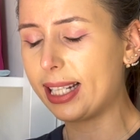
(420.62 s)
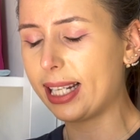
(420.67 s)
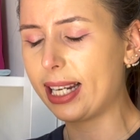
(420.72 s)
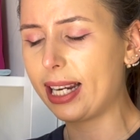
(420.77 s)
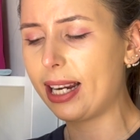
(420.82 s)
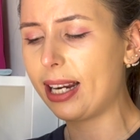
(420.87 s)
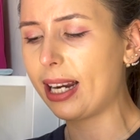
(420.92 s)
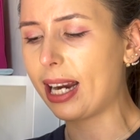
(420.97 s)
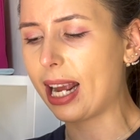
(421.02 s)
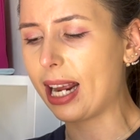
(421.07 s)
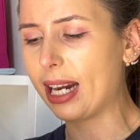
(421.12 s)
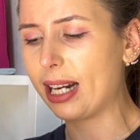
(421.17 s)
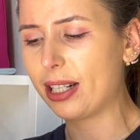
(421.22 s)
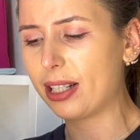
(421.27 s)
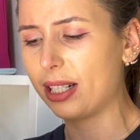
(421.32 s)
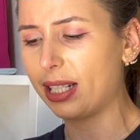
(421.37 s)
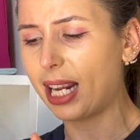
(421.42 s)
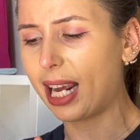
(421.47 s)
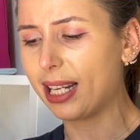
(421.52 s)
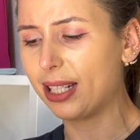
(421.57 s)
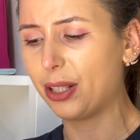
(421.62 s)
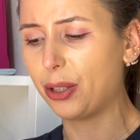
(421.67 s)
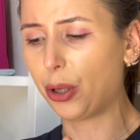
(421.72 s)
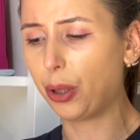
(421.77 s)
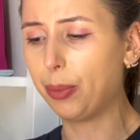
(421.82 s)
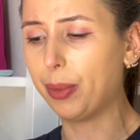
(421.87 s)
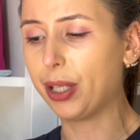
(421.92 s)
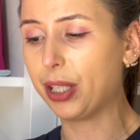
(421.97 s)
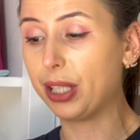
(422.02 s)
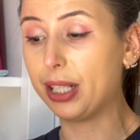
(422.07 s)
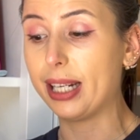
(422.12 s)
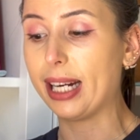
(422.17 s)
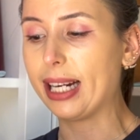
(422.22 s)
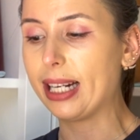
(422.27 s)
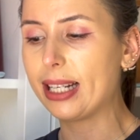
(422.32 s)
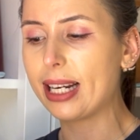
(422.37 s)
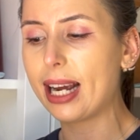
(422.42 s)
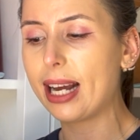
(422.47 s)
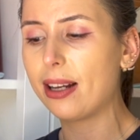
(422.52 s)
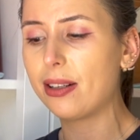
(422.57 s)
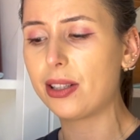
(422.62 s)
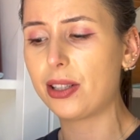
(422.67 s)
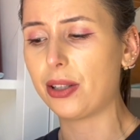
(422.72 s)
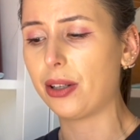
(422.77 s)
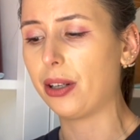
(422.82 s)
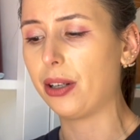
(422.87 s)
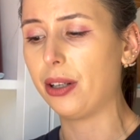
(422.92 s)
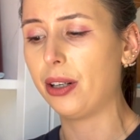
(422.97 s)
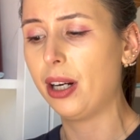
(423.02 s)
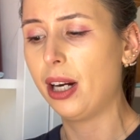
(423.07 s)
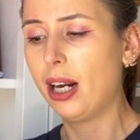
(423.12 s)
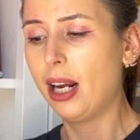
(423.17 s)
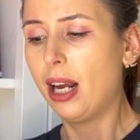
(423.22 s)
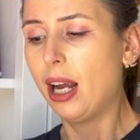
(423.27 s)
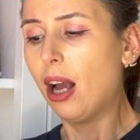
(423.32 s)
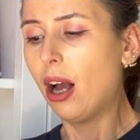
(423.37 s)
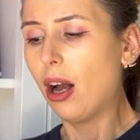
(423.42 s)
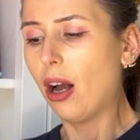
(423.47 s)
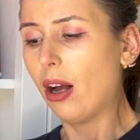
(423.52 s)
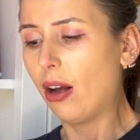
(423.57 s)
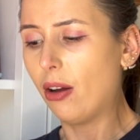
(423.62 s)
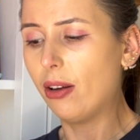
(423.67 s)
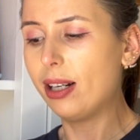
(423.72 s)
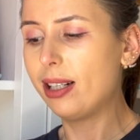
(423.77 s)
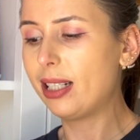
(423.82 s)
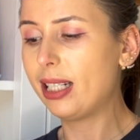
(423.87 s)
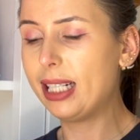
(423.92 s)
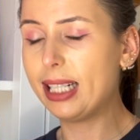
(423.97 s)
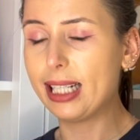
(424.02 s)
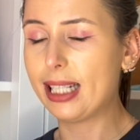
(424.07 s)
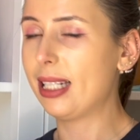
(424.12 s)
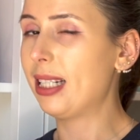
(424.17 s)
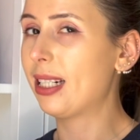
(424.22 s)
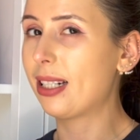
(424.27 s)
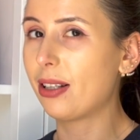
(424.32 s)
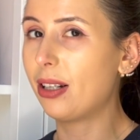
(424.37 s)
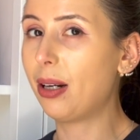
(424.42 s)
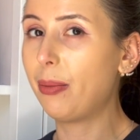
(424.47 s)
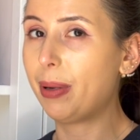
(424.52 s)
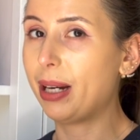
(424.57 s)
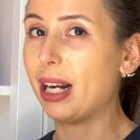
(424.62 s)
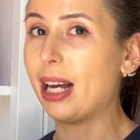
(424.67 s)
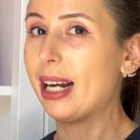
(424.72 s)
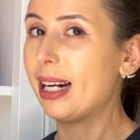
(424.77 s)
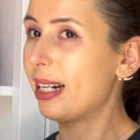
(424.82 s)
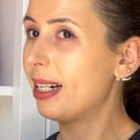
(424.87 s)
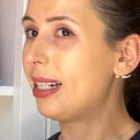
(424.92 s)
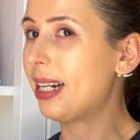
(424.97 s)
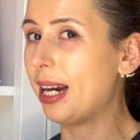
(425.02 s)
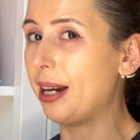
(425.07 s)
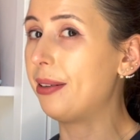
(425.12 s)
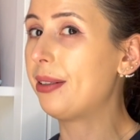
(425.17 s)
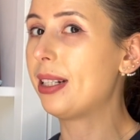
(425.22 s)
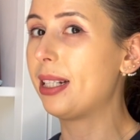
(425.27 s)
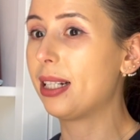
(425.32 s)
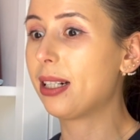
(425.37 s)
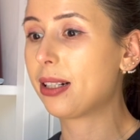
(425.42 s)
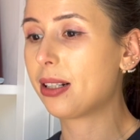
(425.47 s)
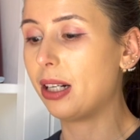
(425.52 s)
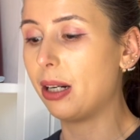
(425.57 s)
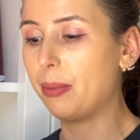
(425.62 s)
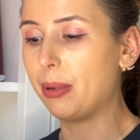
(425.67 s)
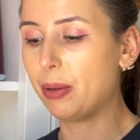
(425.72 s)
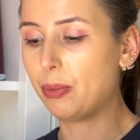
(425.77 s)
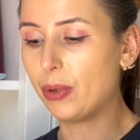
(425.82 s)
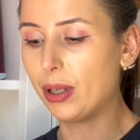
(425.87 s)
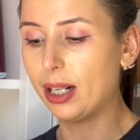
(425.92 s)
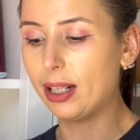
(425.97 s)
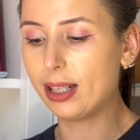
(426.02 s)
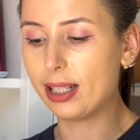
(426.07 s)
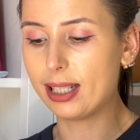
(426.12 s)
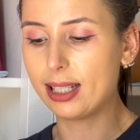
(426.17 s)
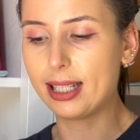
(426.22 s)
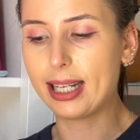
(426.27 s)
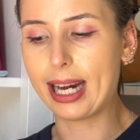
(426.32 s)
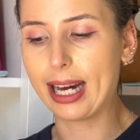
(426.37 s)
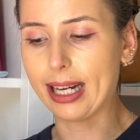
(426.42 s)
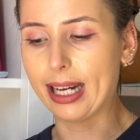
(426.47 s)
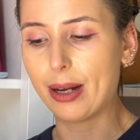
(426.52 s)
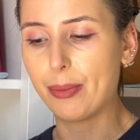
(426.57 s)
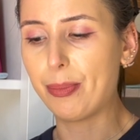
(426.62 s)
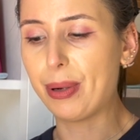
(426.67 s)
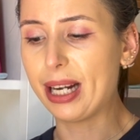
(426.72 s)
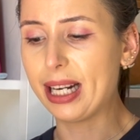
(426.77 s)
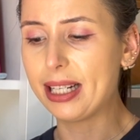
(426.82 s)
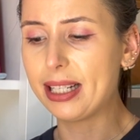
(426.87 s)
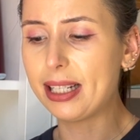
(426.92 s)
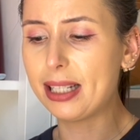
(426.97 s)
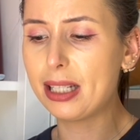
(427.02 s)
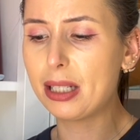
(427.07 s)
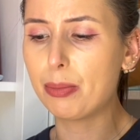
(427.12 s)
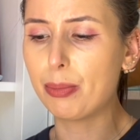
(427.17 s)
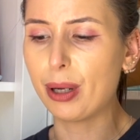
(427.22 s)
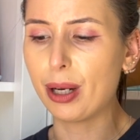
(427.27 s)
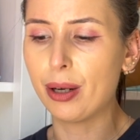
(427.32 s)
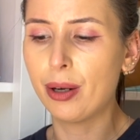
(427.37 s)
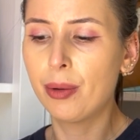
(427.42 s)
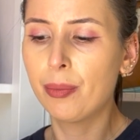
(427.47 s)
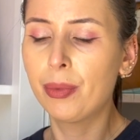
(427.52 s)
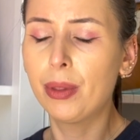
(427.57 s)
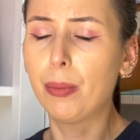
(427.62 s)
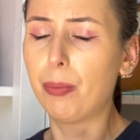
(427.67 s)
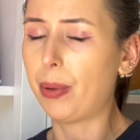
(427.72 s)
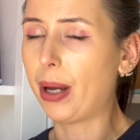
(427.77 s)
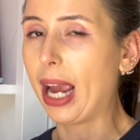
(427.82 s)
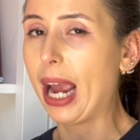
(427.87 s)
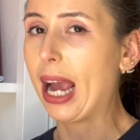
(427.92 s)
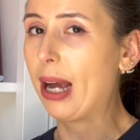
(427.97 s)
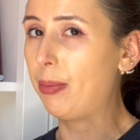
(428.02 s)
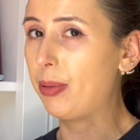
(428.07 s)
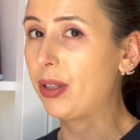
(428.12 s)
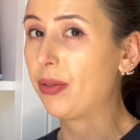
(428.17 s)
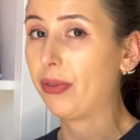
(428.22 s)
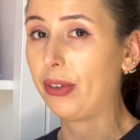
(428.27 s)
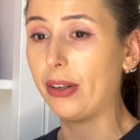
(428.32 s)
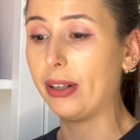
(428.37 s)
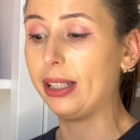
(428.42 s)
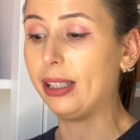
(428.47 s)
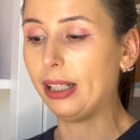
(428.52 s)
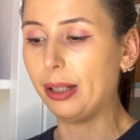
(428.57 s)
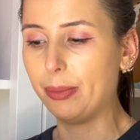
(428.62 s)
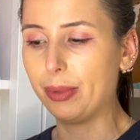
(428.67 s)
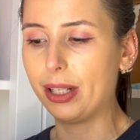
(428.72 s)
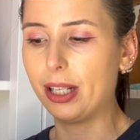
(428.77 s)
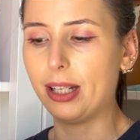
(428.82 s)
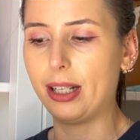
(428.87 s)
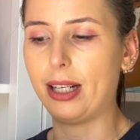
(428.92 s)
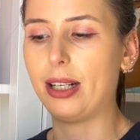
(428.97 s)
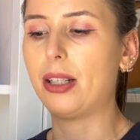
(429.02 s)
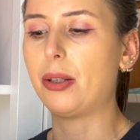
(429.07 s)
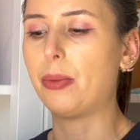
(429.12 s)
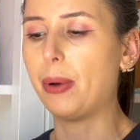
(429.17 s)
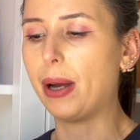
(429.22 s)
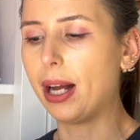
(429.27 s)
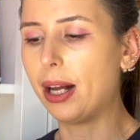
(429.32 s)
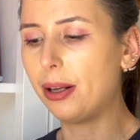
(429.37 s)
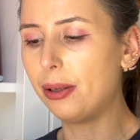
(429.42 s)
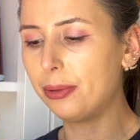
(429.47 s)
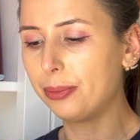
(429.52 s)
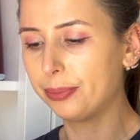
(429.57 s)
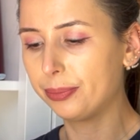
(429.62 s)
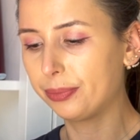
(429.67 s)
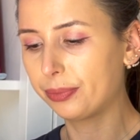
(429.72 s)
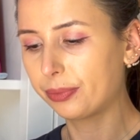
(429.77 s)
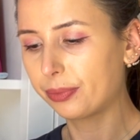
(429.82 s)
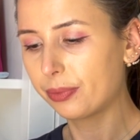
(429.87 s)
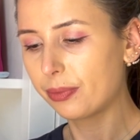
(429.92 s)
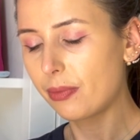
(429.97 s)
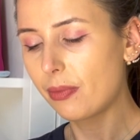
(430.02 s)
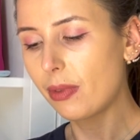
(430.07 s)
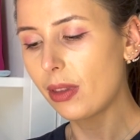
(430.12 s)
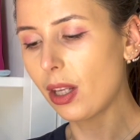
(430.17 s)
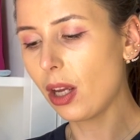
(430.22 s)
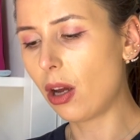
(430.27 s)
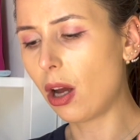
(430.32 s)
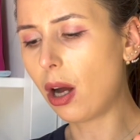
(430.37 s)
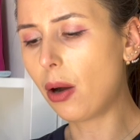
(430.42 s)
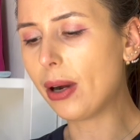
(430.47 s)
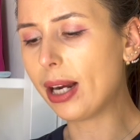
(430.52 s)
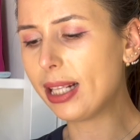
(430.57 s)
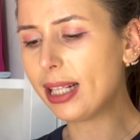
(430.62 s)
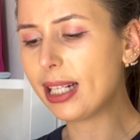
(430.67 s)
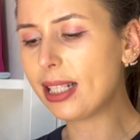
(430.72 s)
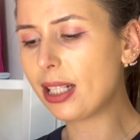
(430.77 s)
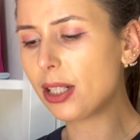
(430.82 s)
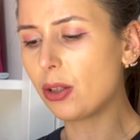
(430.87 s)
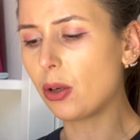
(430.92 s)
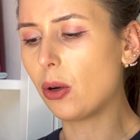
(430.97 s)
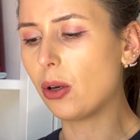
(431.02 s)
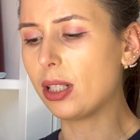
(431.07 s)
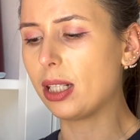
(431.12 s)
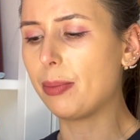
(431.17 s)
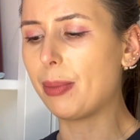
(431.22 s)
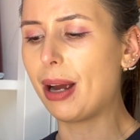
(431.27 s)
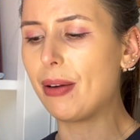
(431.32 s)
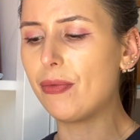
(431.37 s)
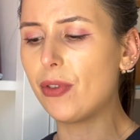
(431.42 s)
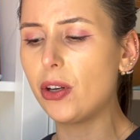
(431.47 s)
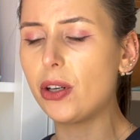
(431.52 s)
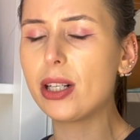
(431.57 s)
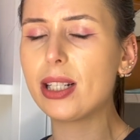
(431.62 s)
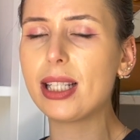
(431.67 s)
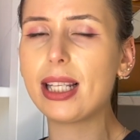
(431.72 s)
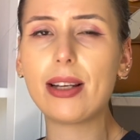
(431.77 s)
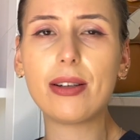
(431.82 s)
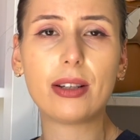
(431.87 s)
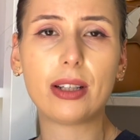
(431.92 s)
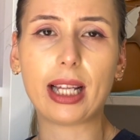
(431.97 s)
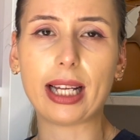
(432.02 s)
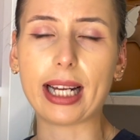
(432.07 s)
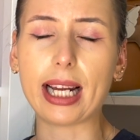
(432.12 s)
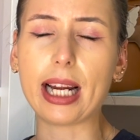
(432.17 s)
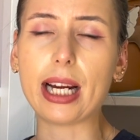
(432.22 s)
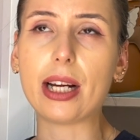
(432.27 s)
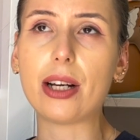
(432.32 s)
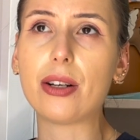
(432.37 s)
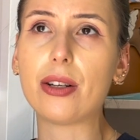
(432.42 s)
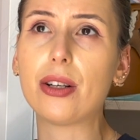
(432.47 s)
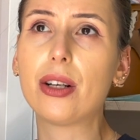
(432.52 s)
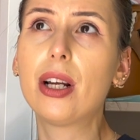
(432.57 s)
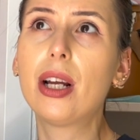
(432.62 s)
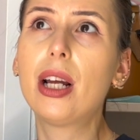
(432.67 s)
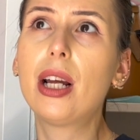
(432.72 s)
in it and it just has so much detail so honestly, this is going to be, I can tell this is going to be one of the standout pieces, but perhaps very limited as well. Oh, and this is awesome. I've noticed that, like, in